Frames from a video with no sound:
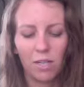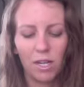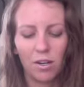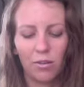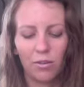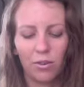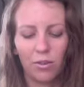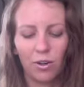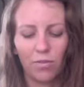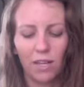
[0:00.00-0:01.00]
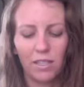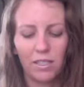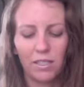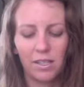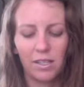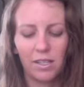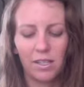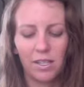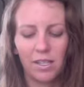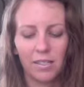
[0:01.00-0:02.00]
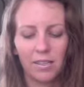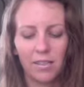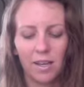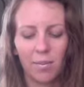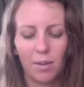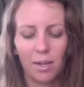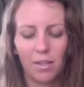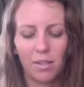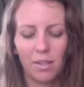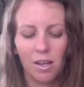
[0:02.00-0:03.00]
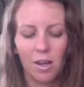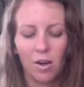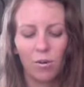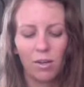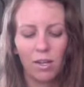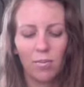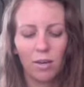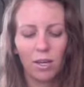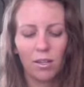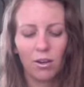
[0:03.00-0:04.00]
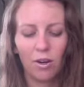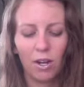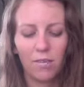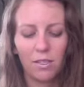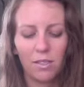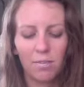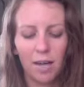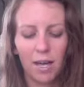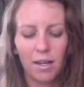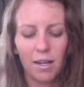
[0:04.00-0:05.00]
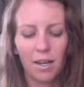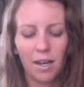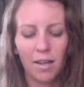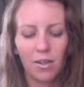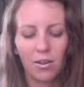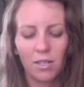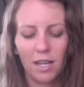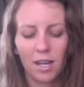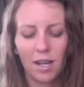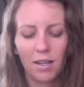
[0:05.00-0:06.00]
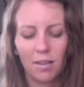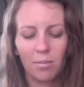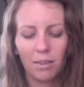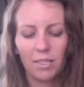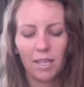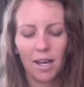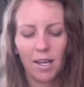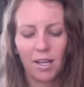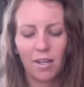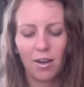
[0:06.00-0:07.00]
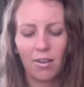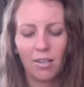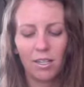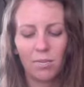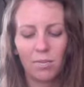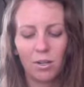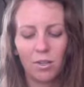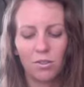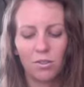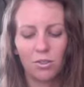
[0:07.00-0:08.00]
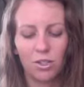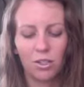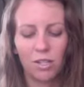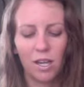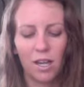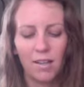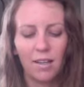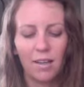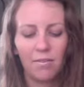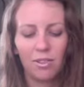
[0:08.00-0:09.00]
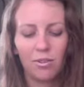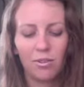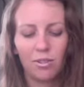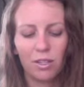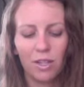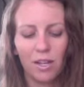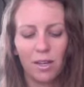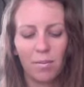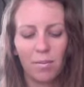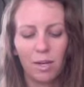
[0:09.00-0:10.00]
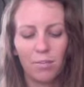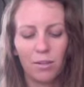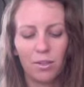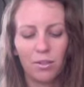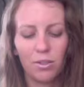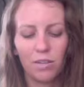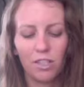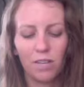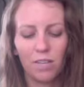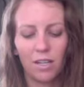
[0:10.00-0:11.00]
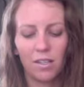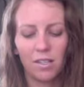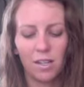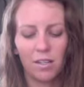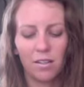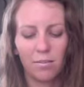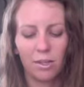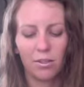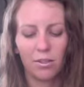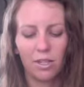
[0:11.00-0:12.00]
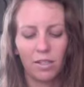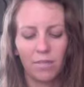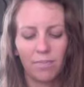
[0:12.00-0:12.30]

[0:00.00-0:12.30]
take over fortified cities and escape us." With him went Yoav's men, the Krittai, the Pletai, and all the experienced soldiers. They left Yerushalayim in pursuit of Sheba, the son of Bichri.